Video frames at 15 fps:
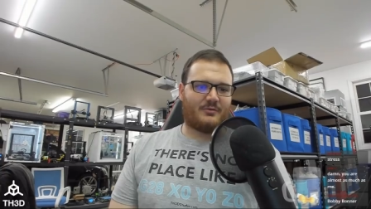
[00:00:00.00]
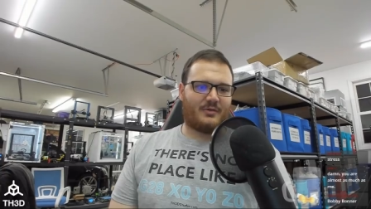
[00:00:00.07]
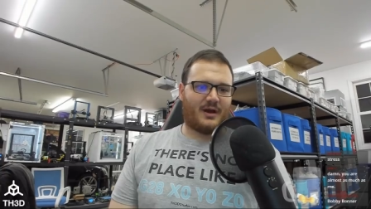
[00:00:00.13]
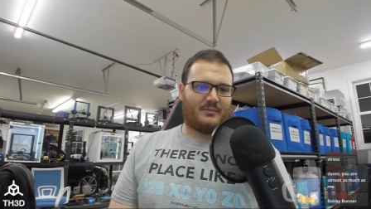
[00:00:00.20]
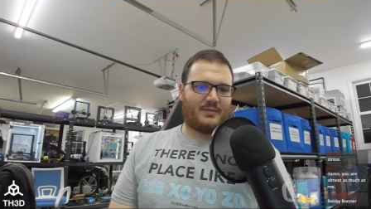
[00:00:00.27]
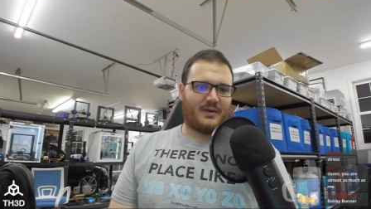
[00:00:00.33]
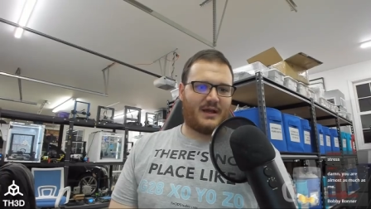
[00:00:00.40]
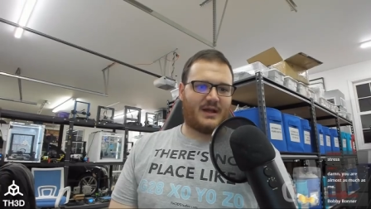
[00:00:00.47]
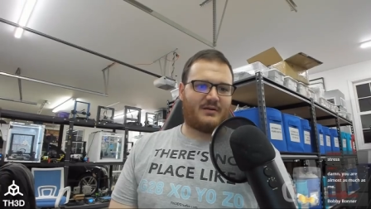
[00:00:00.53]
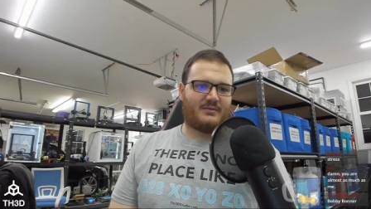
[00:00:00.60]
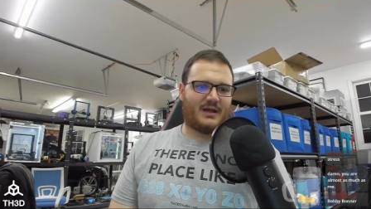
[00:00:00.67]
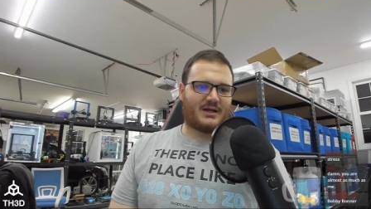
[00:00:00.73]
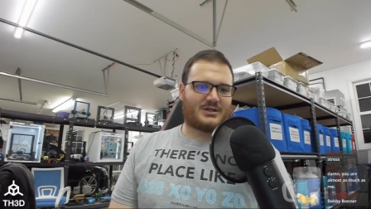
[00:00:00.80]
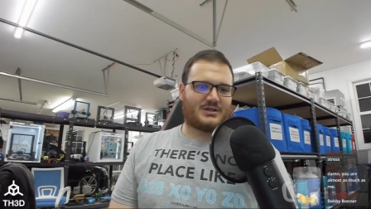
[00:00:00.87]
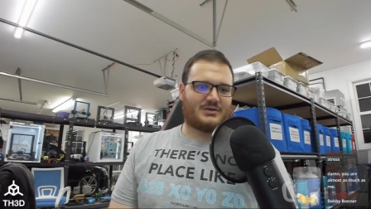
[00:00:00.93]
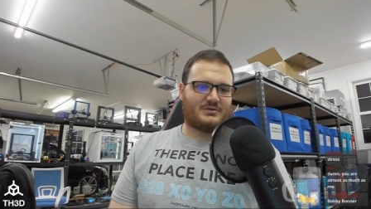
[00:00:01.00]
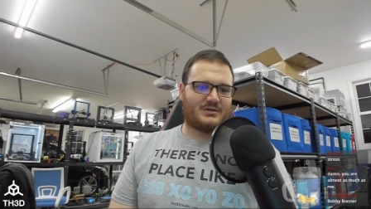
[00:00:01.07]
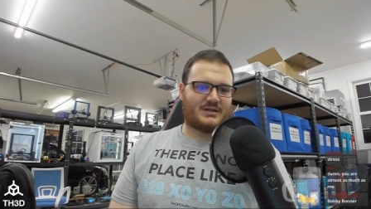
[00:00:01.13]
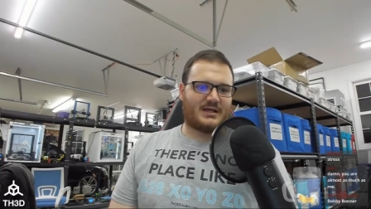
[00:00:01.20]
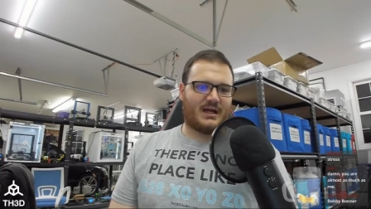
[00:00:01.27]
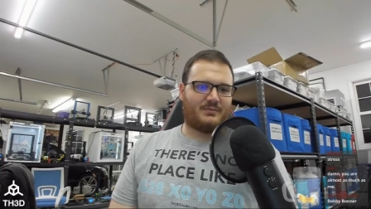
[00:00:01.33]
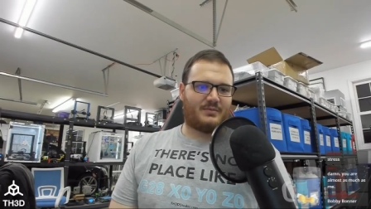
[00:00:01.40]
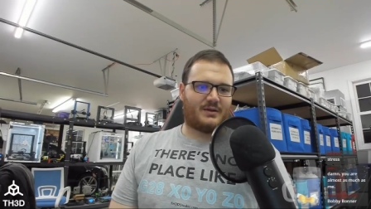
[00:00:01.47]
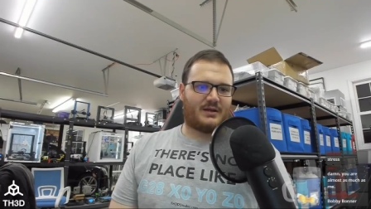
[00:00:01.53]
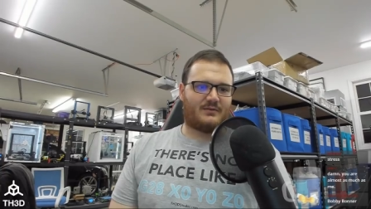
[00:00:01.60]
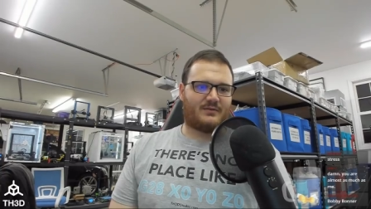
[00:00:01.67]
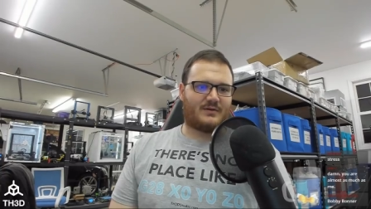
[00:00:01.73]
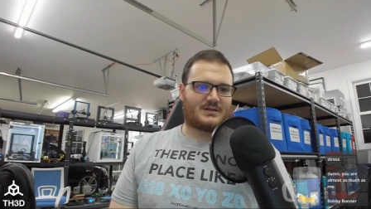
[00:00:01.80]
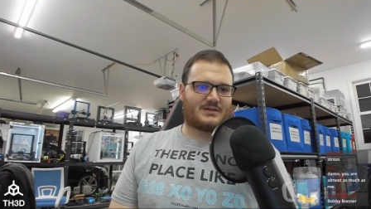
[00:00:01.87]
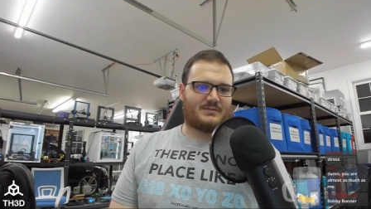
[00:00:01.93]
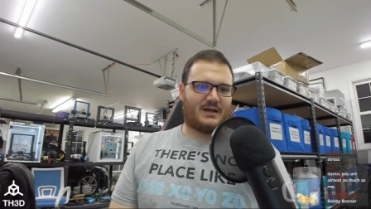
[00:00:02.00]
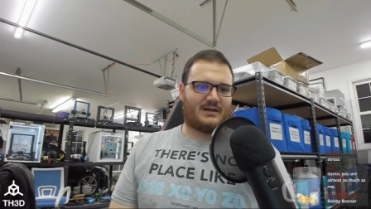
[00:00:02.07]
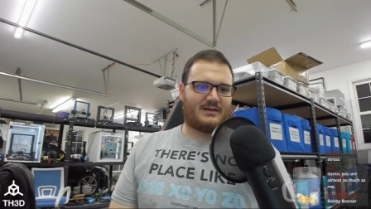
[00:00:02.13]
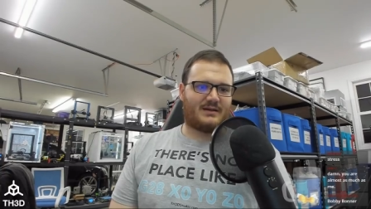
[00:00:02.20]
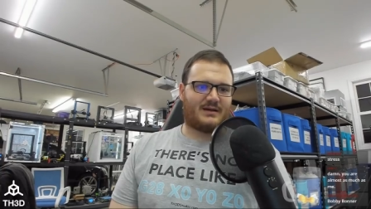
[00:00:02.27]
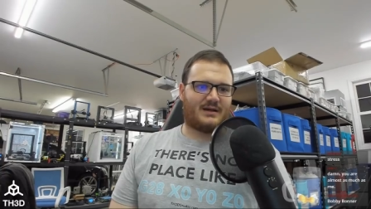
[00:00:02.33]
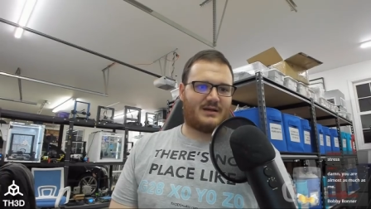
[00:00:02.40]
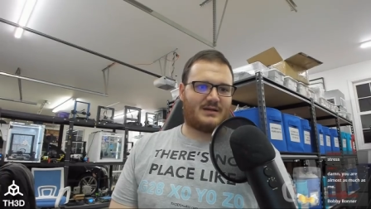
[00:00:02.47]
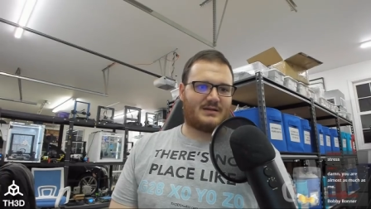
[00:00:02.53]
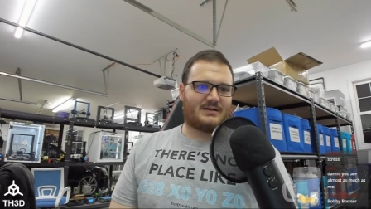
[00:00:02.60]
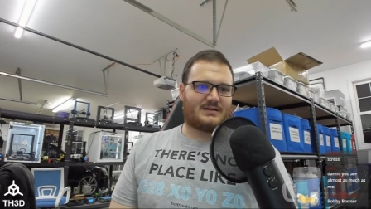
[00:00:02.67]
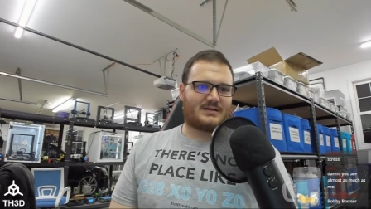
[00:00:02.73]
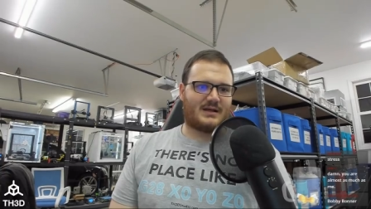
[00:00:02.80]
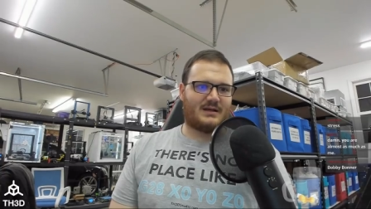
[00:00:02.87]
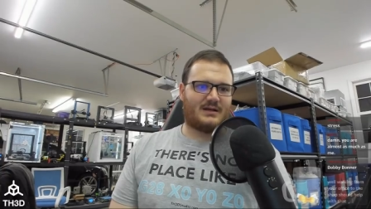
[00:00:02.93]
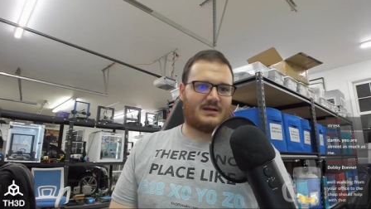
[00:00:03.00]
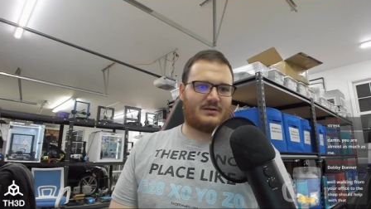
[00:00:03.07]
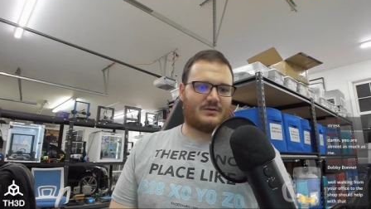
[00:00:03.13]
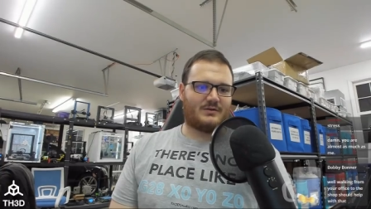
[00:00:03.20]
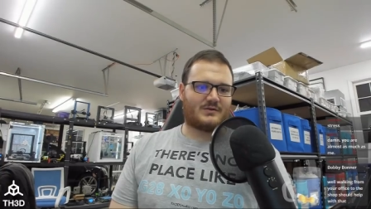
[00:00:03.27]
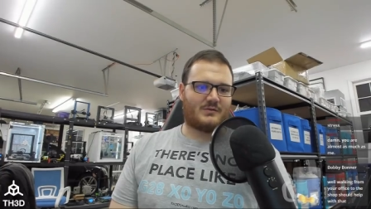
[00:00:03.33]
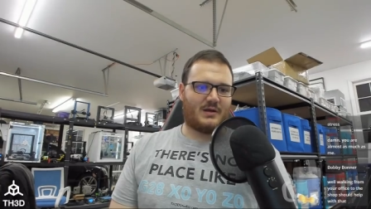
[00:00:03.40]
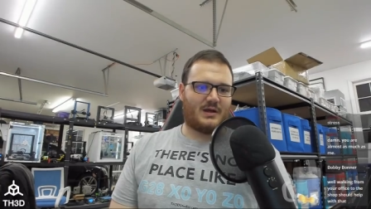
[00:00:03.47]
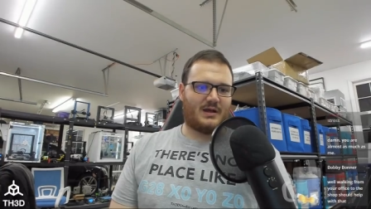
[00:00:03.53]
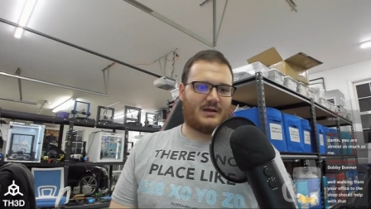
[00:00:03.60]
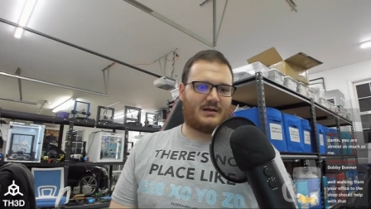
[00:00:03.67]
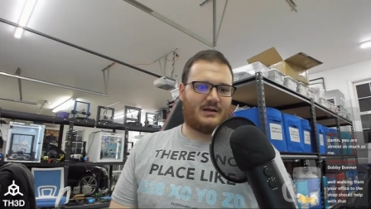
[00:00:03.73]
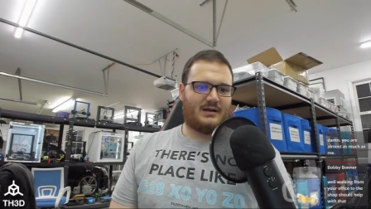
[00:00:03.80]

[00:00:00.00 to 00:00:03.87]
paid him to actually do a diet plan for Samantha and I because I need to lose weight.